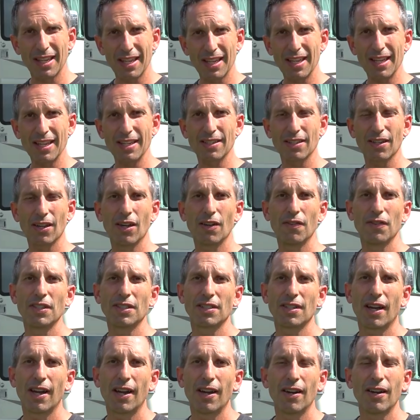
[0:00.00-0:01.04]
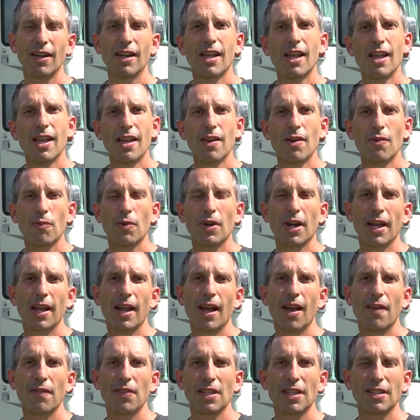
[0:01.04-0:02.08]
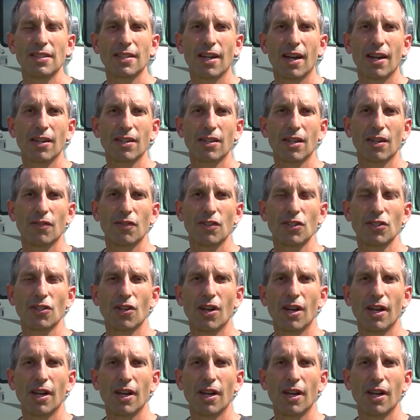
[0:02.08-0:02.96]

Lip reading: heat of the tire. When I have these tire covers